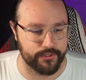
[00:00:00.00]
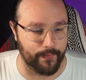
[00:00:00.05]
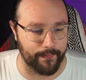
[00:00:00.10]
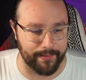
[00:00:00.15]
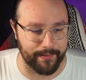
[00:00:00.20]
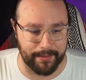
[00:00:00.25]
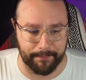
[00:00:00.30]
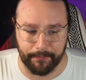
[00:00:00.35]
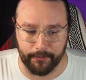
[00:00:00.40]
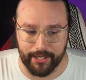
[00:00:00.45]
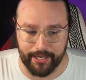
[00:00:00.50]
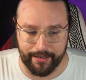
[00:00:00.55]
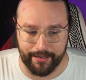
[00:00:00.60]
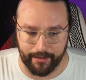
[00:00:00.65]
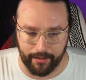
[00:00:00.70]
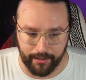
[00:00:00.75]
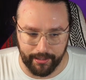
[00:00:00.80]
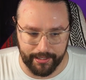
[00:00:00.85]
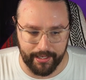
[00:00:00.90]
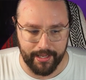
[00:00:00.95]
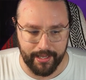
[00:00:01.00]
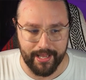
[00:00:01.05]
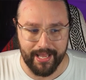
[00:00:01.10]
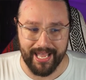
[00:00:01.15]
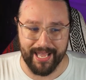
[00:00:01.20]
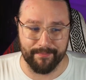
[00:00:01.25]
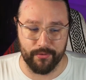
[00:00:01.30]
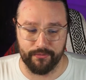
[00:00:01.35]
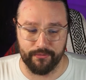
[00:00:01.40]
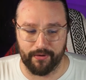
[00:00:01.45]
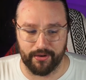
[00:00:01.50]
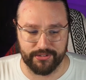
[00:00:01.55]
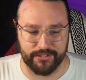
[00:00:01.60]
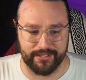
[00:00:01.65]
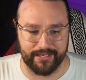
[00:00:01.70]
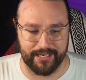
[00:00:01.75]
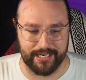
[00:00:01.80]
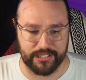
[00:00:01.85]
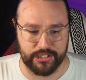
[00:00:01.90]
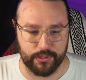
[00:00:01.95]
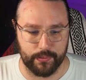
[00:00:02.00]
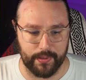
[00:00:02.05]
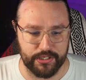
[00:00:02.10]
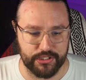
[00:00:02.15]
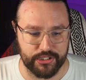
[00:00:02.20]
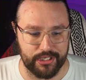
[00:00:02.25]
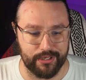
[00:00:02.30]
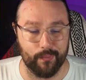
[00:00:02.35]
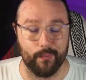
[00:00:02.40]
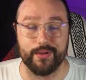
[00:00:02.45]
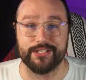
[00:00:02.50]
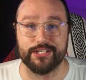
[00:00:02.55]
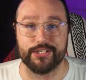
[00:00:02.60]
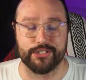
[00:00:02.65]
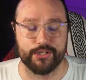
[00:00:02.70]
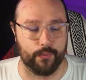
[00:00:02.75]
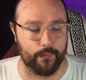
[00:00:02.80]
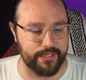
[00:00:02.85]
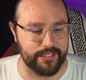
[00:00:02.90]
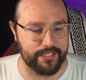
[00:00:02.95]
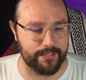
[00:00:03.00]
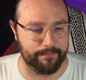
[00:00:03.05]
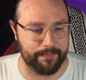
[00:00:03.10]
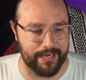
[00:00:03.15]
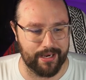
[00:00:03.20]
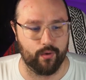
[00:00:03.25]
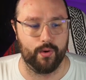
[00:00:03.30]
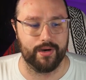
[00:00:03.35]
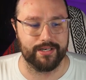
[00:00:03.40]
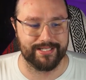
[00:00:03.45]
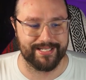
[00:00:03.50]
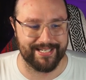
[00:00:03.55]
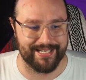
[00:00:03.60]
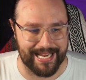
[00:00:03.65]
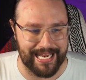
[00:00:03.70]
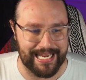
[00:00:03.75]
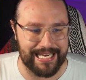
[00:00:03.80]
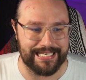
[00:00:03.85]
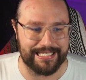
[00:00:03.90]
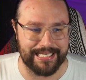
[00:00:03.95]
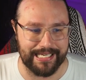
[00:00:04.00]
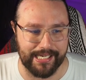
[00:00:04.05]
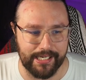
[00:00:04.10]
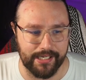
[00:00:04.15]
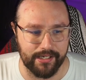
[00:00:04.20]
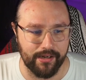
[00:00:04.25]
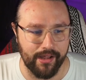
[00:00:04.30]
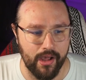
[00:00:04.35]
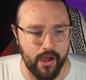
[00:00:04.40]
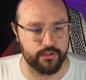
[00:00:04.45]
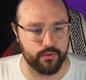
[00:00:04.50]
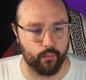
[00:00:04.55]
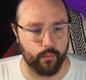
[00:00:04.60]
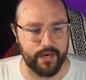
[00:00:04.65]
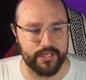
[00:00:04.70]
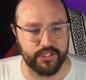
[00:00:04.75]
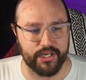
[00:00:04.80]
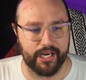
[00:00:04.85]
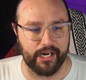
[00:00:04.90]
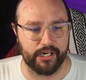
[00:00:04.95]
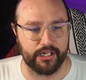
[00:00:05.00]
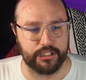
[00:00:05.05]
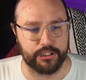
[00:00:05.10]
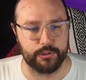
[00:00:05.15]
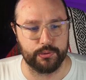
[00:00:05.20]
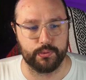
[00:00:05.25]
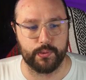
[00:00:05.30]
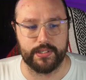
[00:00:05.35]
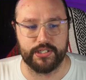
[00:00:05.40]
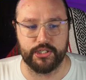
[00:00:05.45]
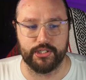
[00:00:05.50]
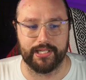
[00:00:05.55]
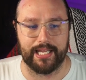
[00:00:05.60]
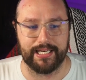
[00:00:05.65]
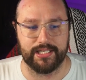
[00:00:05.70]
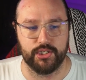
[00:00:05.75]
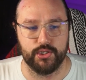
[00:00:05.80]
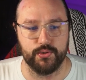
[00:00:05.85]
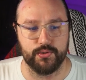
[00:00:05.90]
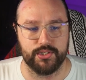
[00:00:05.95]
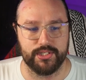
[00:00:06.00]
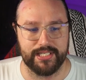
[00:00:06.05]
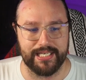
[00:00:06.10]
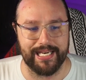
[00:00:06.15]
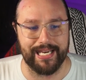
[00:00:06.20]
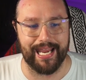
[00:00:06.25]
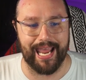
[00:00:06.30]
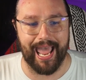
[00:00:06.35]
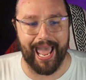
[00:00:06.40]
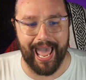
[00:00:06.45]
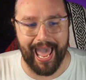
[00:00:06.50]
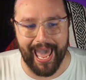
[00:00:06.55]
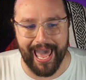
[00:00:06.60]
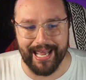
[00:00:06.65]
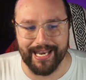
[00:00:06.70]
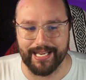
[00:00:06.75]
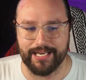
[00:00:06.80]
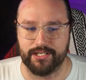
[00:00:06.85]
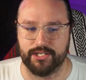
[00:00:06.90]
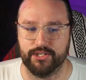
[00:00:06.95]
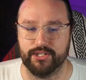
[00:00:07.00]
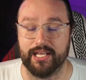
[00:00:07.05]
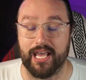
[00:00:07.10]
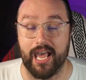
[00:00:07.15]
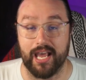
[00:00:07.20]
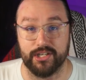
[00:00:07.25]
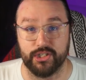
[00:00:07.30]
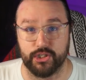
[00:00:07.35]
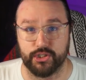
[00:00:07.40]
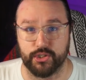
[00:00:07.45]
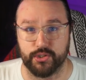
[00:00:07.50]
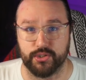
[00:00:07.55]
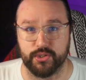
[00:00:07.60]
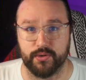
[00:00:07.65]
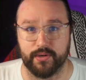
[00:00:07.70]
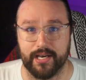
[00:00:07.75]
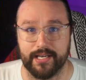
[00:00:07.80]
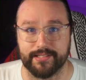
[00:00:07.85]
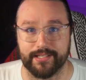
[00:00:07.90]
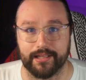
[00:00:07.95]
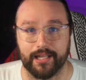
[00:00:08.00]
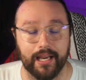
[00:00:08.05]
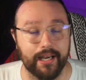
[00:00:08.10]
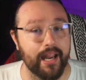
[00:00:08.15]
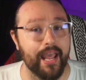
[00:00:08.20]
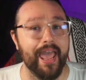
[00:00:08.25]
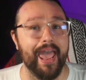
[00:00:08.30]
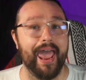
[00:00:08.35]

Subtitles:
I'm gonna put none and move on to the next question, which is going to be question 19. Which characters would you like to see added to the Jujutsu Kaisen line?